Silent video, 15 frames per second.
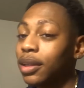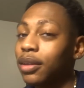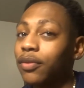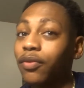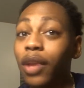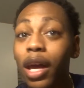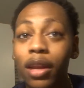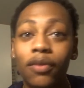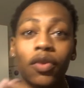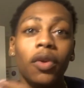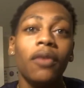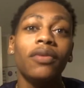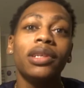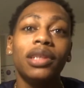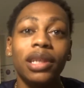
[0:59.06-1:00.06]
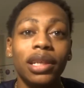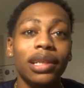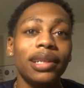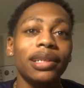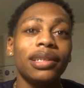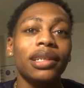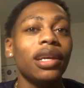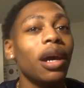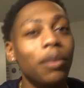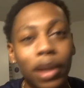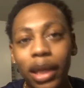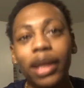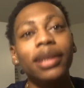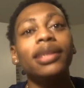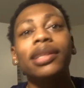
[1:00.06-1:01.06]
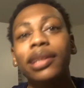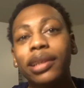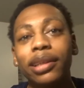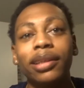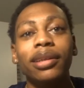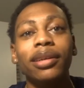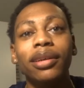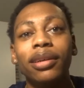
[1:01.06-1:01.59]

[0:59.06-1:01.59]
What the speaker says: Flight, if you ever see this, come to NC.